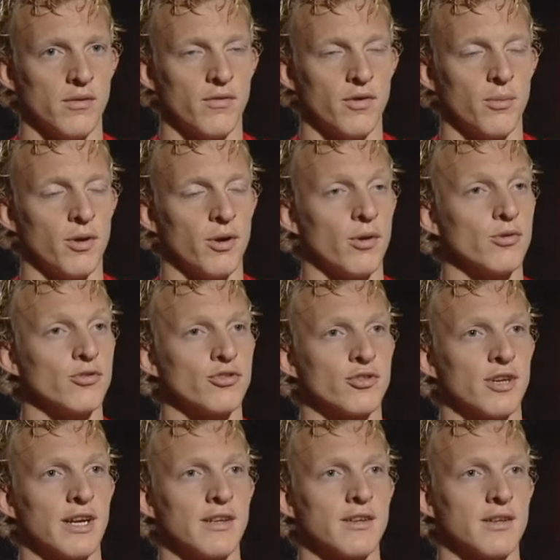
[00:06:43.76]
from our own
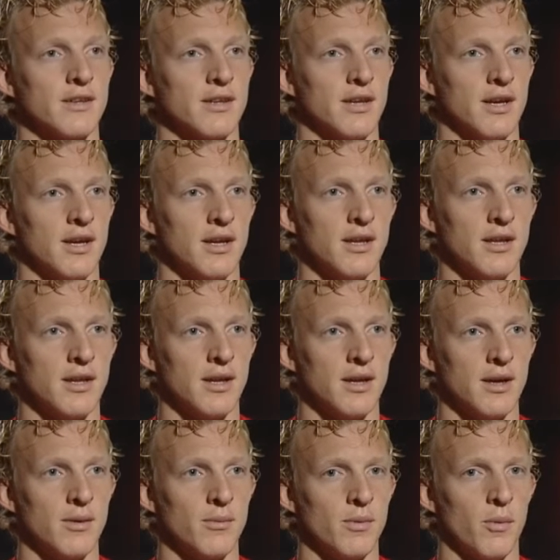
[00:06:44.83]
strength, and
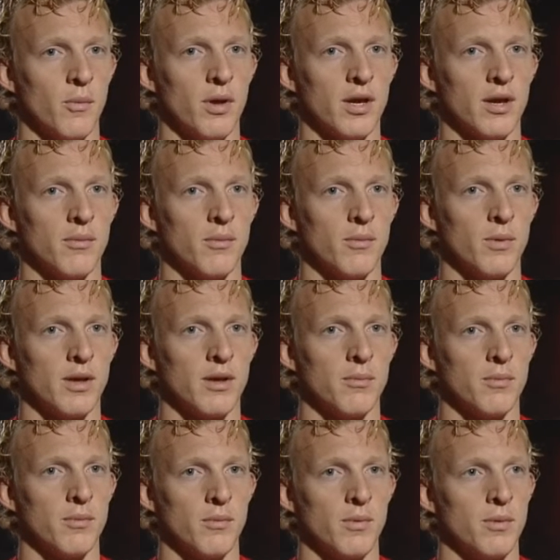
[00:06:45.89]

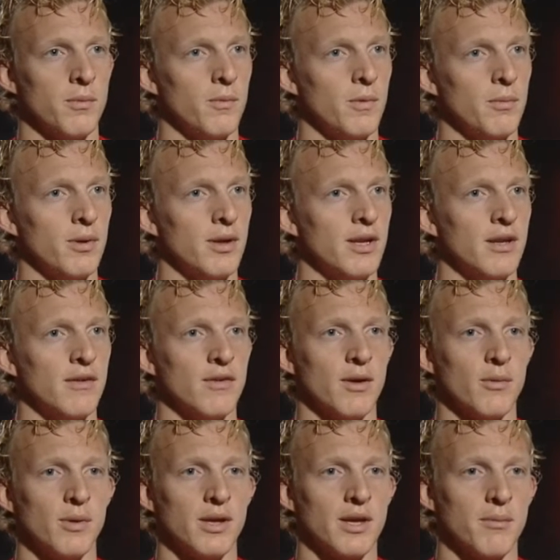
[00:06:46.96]
we believe
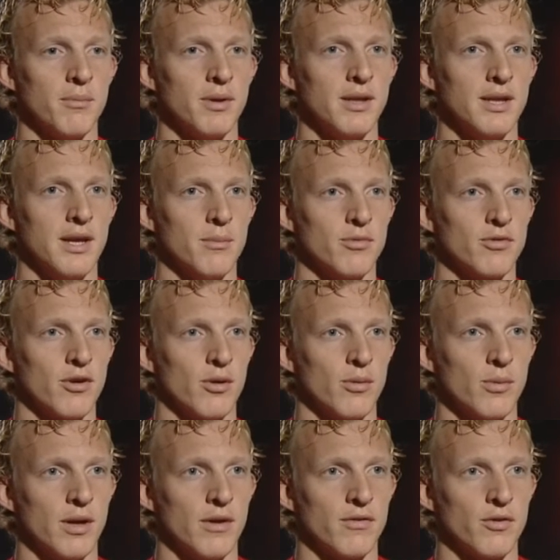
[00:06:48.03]
that we can beat them. So
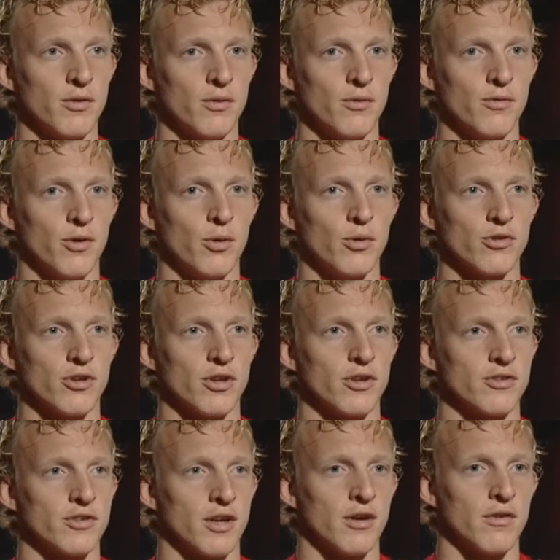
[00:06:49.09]
we have to focus on
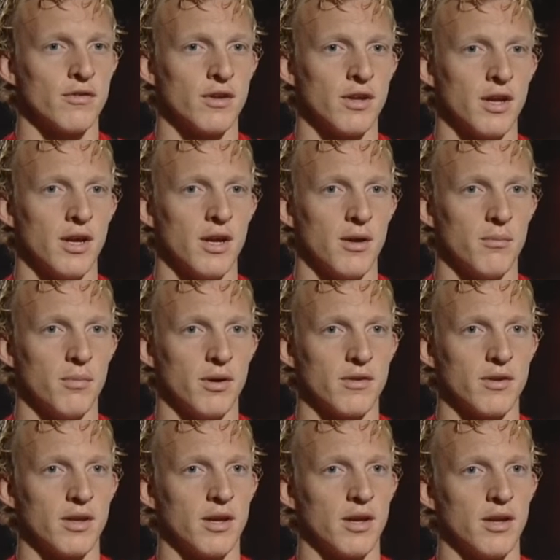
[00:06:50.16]
ourselves,
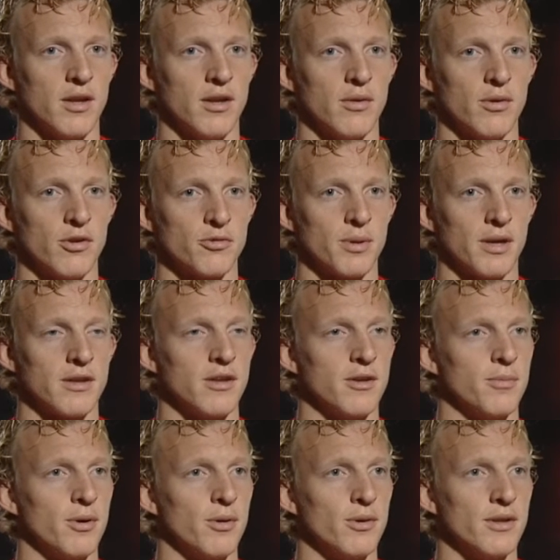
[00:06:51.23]
but you know, respect the
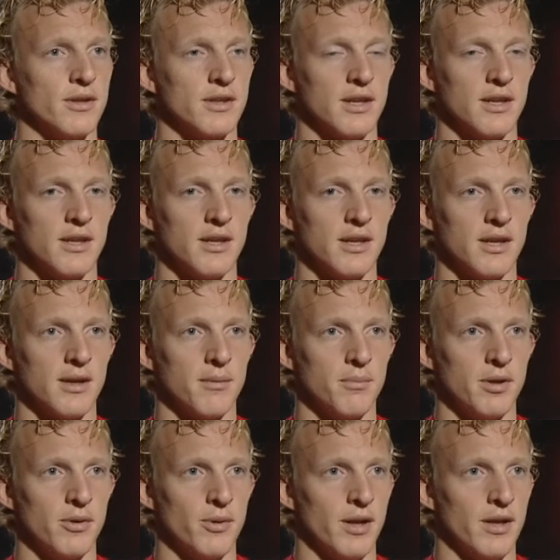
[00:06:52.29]
opponent and
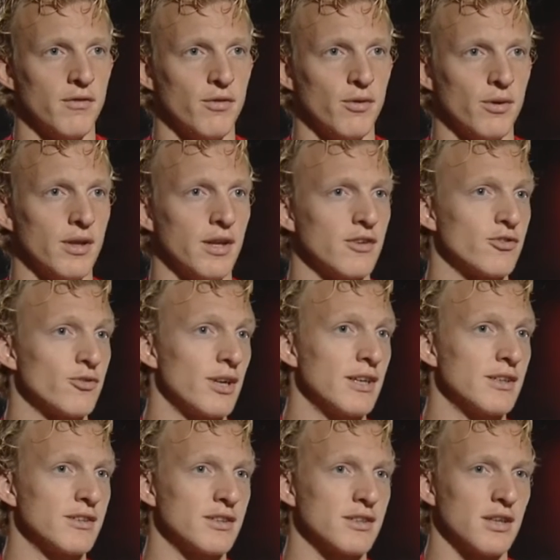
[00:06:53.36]
be ready for their
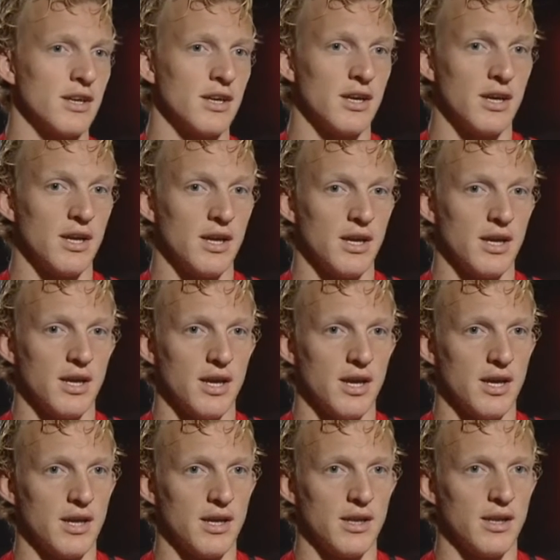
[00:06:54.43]
strengths.
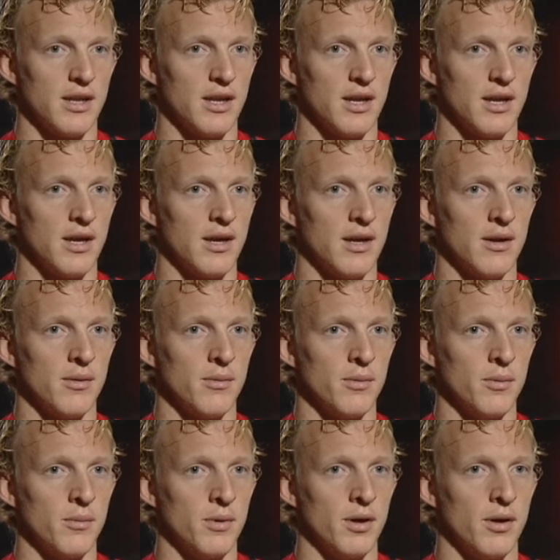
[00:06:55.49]
And
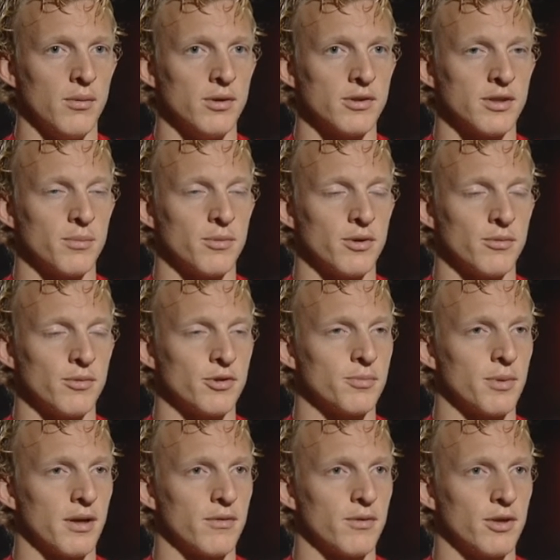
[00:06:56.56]
we always have the
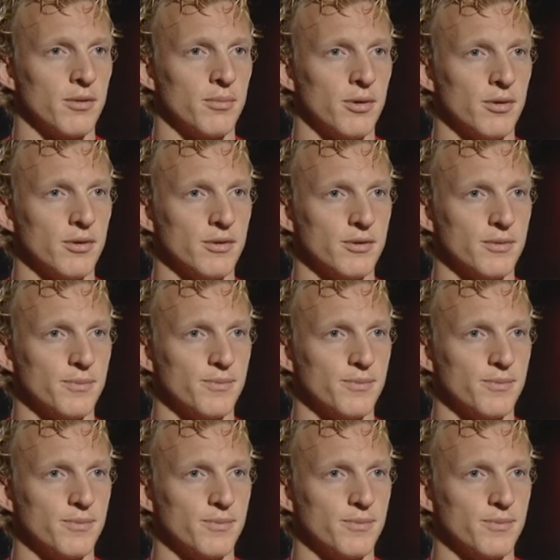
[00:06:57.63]
respect for the opponent.